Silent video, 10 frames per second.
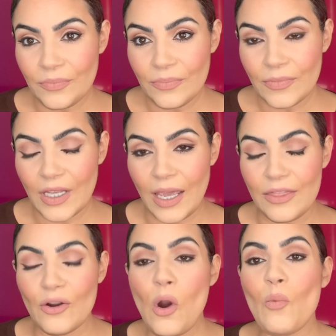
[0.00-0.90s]
Okay,
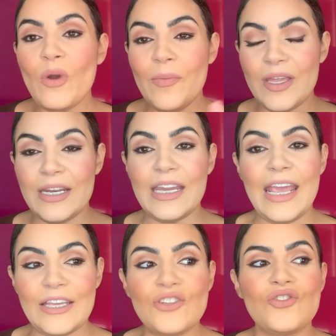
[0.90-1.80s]
there are women in
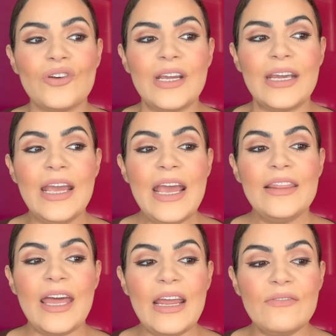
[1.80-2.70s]
history
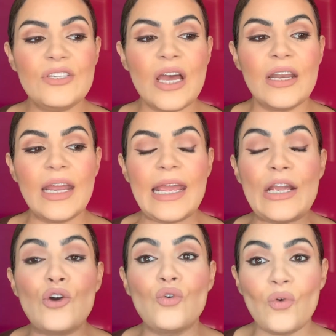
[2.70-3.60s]
that have done
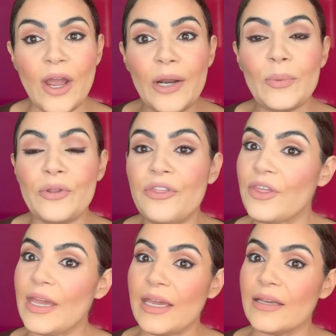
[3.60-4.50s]
incredible
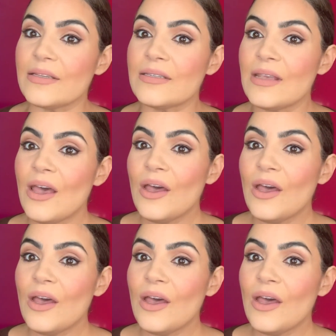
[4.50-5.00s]
things